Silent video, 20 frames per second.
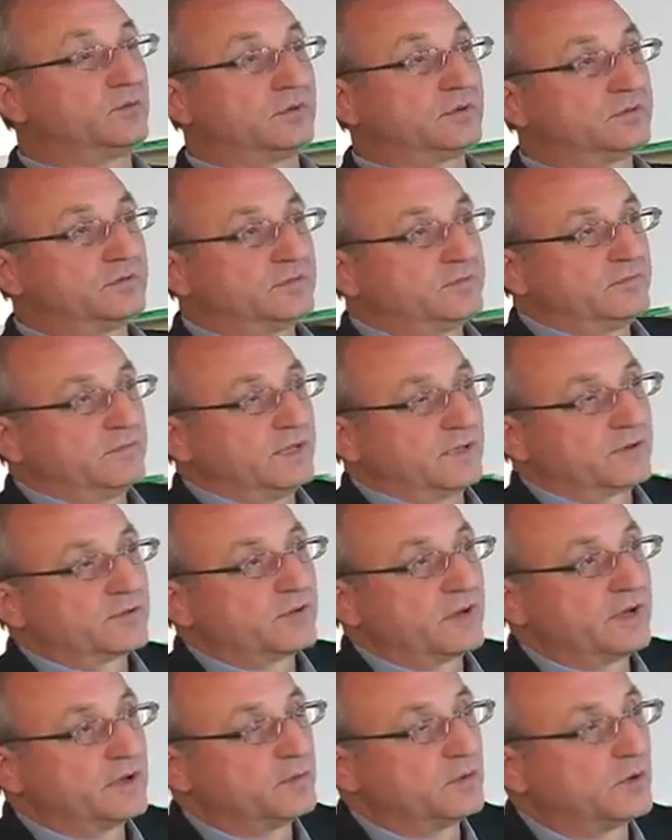was
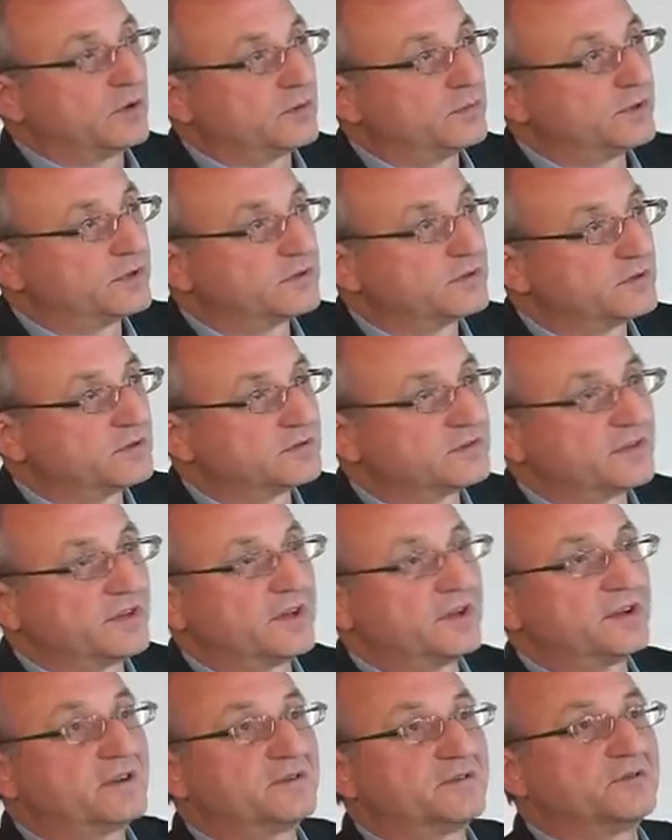incredible, because
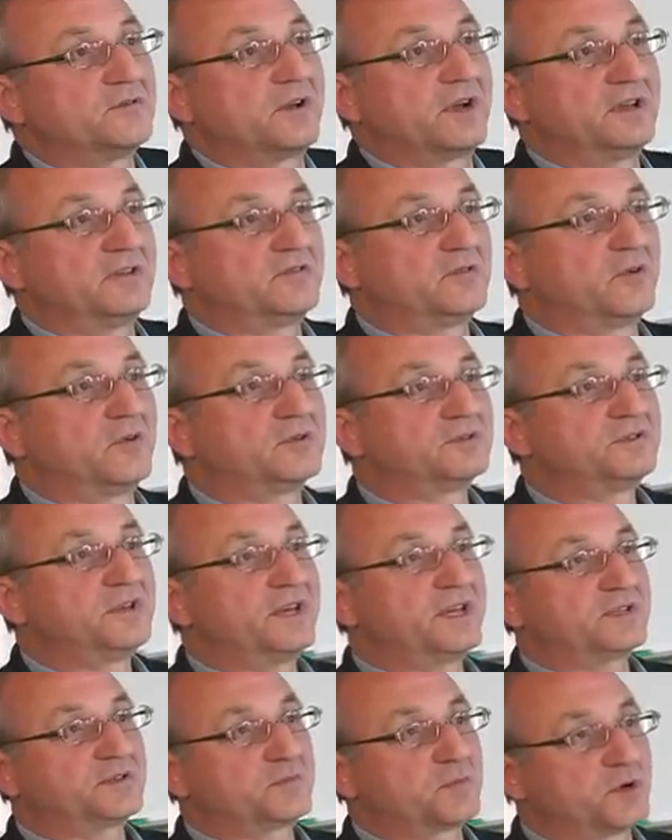there you had all the
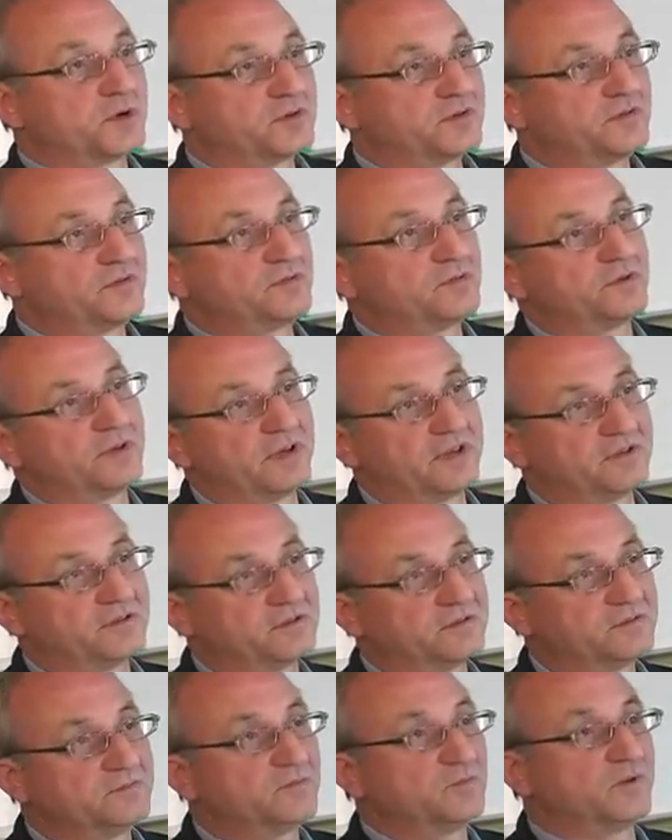experts
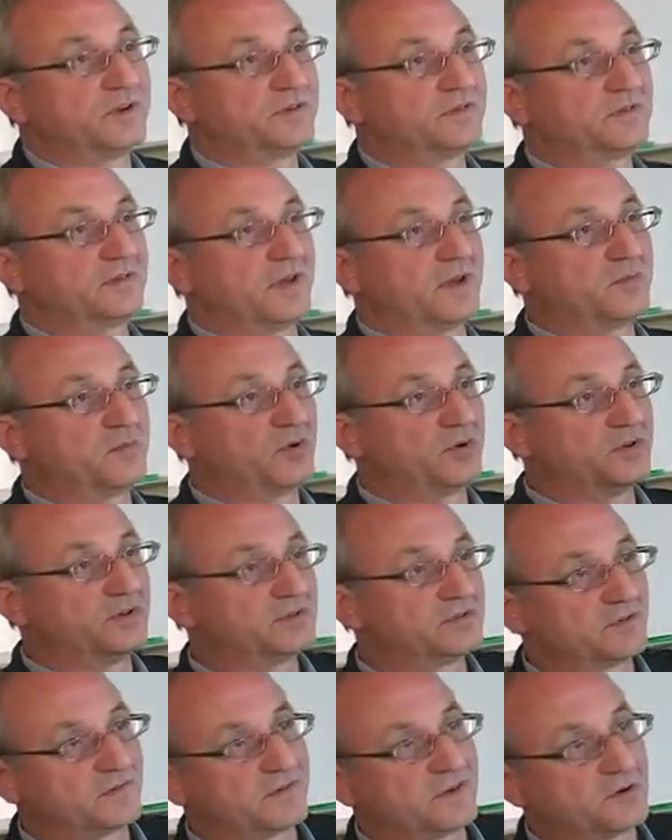together with
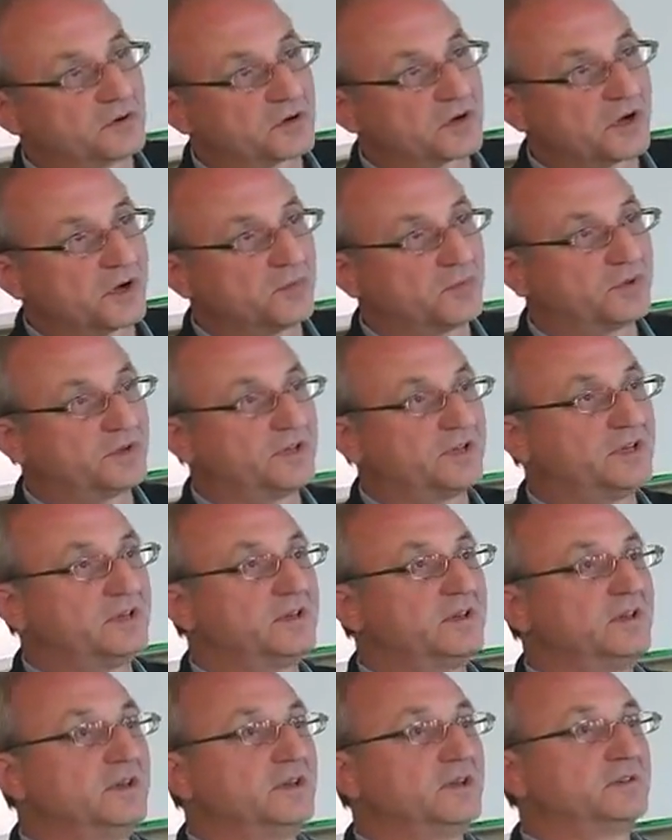employees of our company,
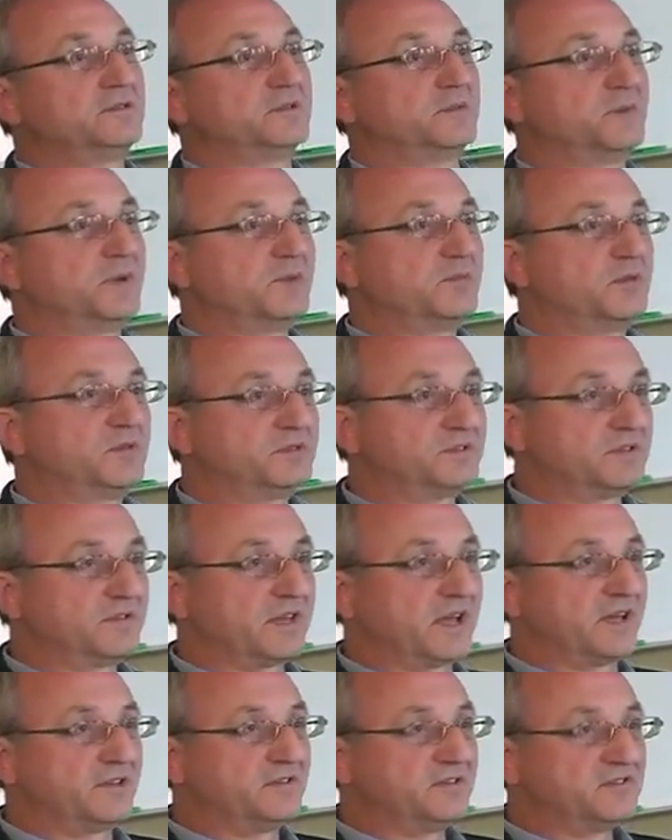the people that
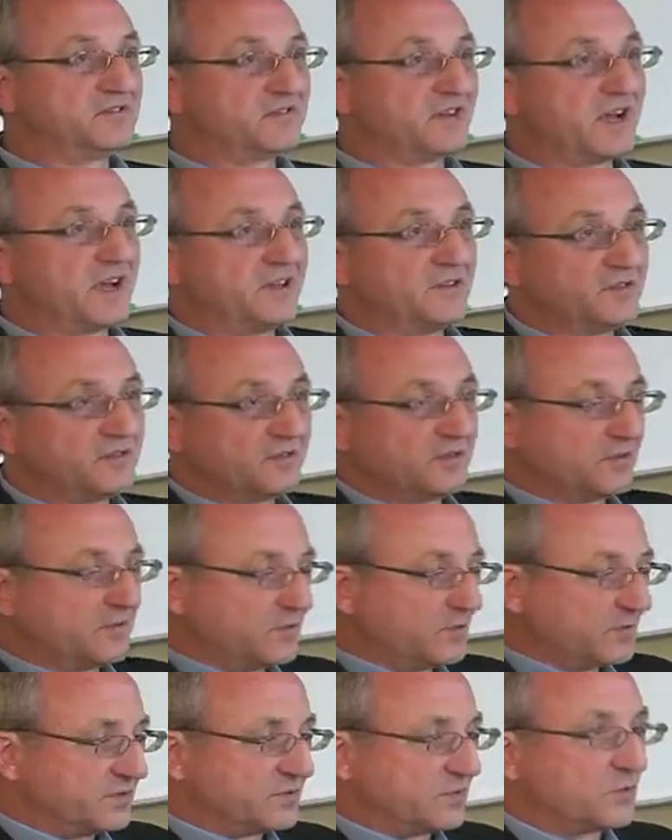had designed
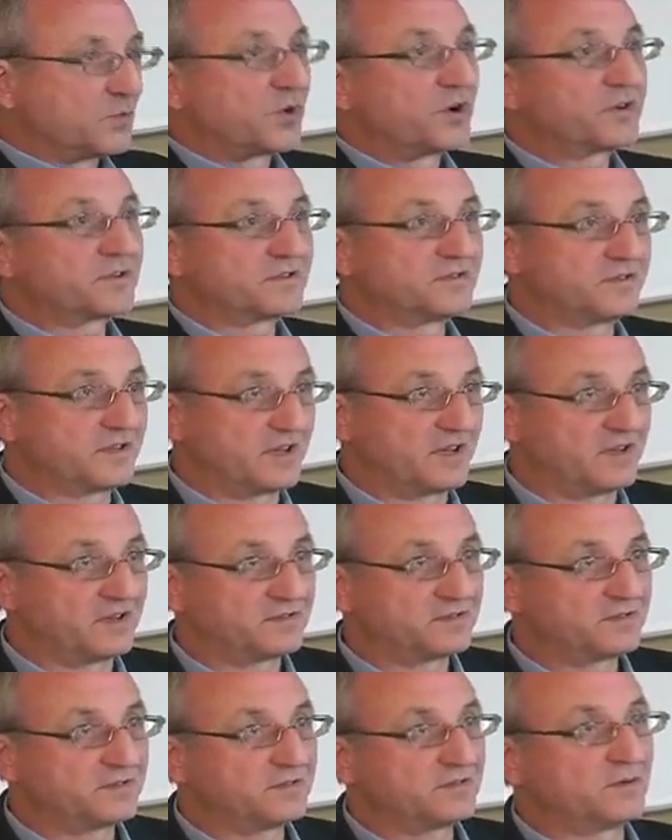the work
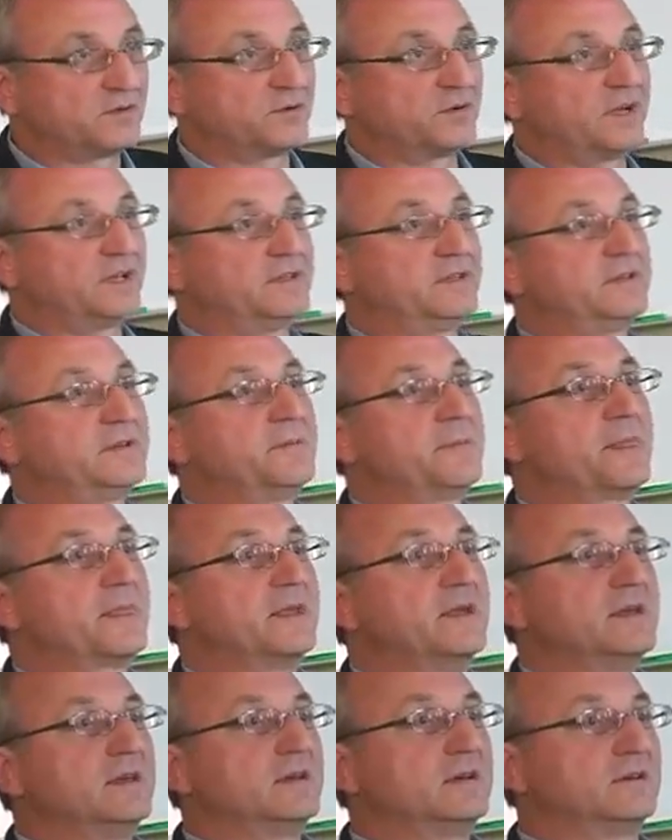cells already
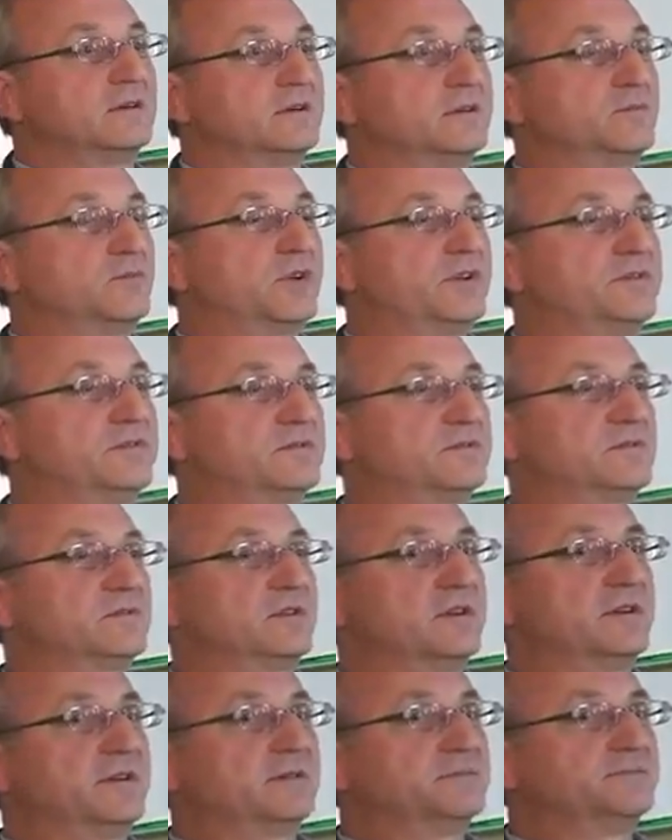previously.